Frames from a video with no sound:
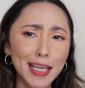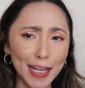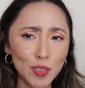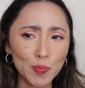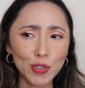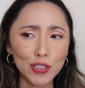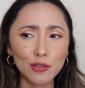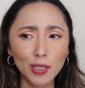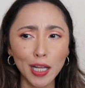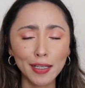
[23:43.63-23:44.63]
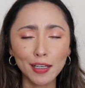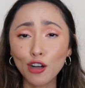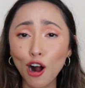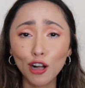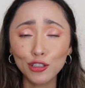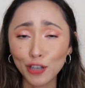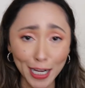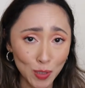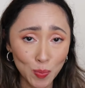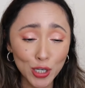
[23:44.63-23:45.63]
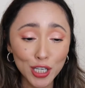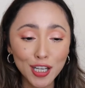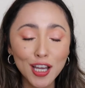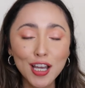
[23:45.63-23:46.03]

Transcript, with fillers: expert or like color expert,